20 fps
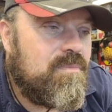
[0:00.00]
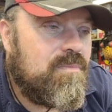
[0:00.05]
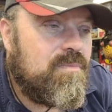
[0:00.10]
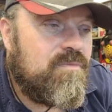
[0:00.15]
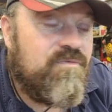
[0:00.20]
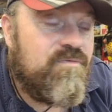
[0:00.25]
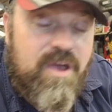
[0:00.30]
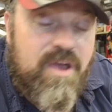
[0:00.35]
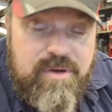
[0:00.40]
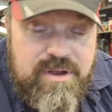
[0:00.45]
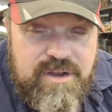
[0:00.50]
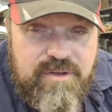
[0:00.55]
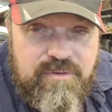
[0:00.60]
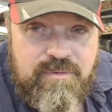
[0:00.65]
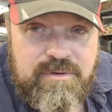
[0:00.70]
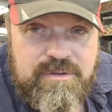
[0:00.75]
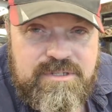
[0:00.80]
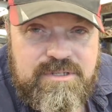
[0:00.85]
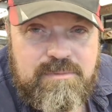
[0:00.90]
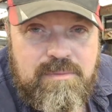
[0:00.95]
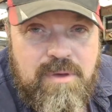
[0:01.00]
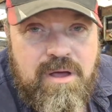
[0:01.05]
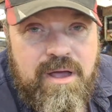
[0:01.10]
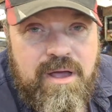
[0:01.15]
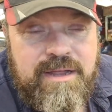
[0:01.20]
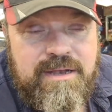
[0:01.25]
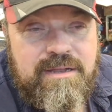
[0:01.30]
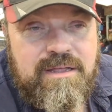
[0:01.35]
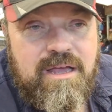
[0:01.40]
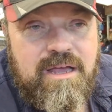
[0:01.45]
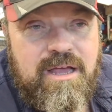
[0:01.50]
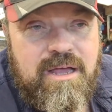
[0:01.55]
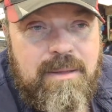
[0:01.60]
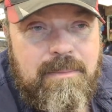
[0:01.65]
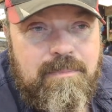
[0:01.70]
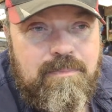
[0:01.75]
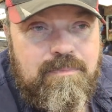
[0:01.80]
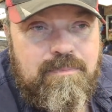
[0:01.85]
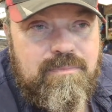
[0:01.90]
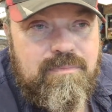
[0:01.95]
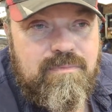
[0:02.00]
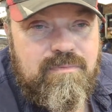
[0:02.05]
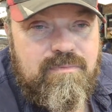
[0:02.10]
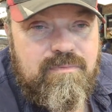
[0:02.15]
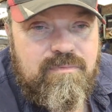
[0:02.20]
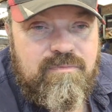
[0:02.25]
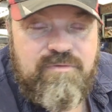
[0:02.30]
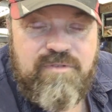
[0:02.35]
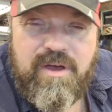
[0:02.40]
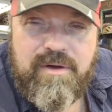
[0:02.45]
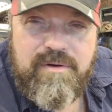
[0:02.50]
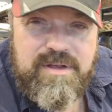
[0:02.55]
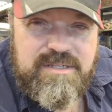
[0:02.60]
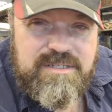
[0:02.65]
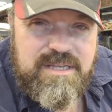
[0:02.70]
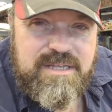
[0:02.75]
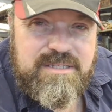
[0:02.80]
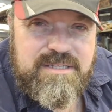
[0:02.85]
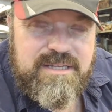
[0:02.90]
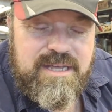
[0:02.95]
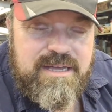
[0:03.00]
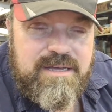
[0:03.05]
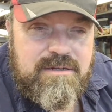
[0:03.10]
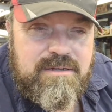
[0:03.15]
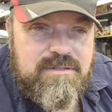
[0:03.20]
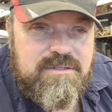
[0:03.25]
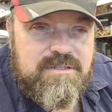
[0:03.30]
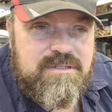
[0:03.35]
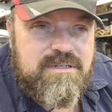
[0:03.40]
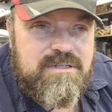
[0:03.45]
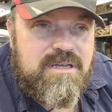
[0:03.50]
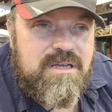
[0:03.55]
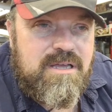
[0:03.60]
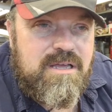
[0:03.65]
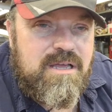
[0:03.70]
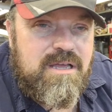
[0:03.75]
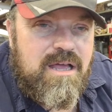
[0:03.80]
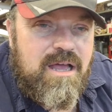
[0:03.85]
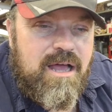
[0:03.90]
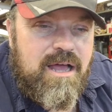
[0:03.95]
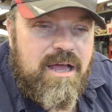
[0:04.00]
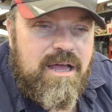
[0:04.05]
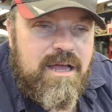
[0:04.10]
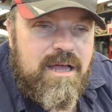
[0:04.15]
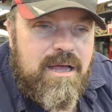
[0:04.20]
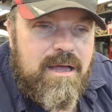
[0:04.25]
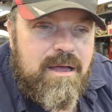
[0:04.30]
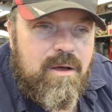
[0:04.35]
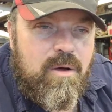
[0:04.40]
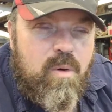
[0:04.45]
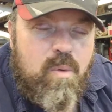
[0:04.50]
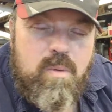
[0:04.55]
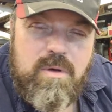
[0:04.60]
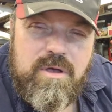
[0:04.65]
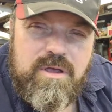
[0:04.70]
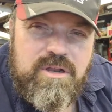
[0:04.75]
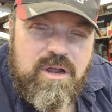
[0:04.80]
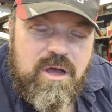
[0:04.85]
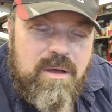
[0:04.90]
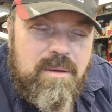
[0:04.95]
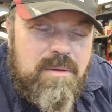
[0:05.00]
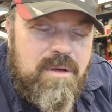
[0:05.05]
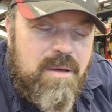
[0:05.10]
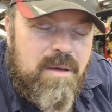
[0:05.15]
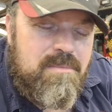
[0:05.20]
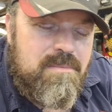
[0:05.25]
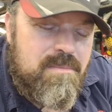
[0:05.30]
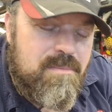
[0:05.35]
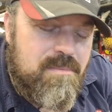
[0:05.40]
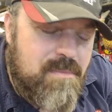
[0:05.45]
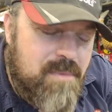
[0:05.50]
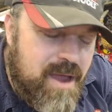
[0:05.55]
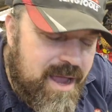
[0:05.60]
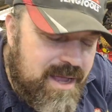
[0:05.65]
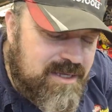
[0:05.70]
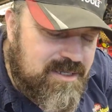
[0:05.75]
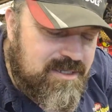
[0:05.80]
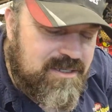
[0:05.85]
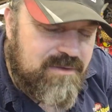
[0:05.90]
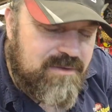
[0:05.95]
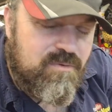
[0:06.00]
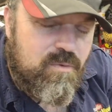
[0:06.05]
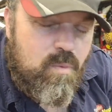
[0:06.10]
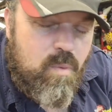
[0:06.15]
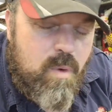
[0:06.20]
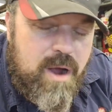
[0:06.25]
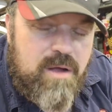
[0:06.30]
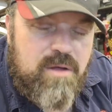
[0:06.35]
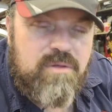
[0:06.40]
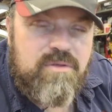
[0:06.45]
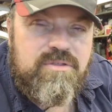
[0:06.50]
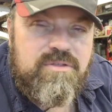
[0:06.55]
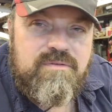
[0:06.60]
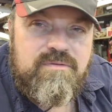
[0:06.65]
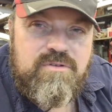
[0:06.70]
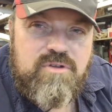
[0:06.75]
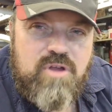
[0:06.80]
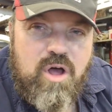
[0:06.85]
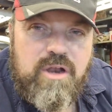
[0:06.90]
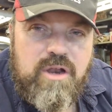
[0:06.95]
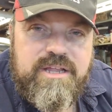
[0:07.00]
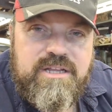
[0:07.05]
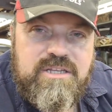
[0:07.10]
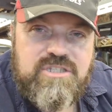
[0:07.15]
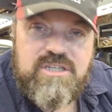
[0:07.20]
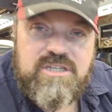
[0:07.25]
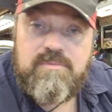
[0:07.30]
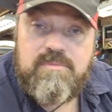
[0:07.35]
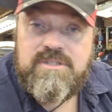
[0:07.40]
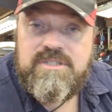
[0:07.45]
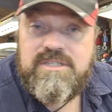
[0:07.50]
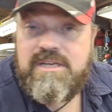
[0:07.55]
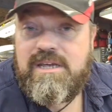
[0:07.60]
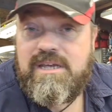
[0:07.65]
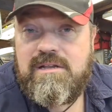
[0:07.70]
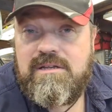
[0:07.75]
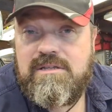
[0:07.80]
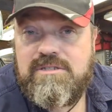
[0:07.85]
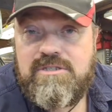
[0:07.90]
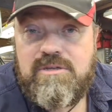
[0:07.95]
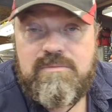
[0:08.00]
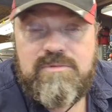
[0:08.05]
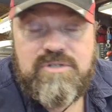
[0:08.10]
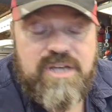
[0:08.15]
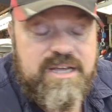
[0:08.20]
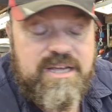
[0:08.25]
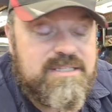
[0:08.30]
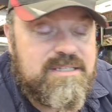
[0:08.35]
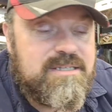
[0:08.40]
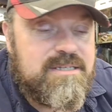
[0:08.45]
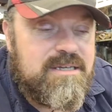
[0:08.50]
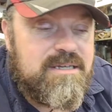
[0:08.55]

Very different to mine, very detailed, you know, a massive wealth of knowledge in a particular subject.